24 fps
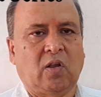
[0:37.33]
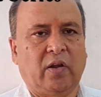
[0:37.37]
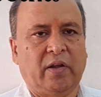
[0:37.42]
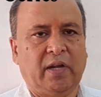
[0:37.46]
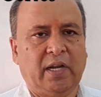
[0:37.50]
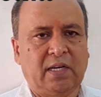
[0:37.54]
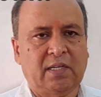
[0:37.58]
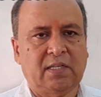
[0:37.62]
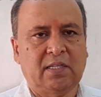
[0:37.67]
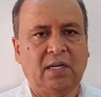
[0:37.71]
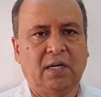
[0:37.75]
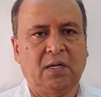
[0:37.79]

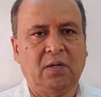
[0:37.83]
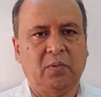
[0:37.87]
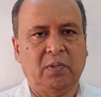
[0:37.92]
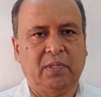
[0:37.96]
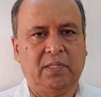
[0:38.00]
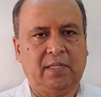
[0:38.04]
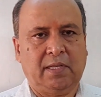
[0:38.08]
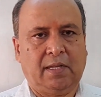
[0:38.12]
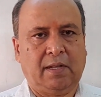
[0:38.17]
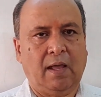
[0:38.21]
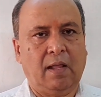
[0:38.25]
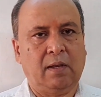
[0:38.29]
connected
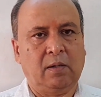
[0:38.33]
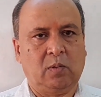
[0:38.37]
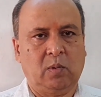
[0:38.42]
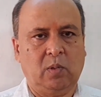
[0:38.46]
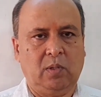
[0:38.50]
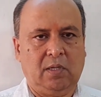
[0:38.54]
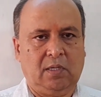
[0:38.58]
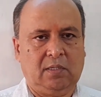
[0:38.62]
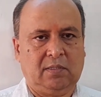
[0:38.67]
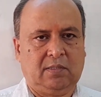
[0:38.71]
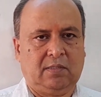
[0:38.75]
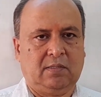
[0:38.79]
with
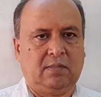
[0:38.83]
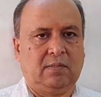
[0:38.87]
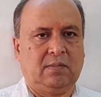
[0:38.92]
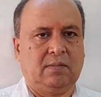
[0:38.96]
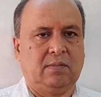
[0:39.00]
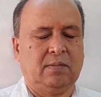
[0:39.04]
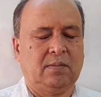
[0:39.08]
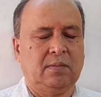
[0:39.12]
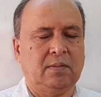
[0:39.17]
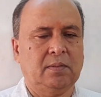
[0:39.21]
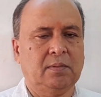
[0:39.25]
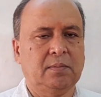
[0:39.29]

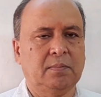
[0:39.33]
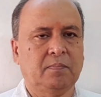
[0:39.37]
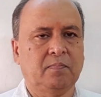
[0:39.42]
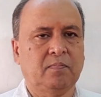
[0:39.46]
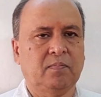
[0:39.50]
calculus.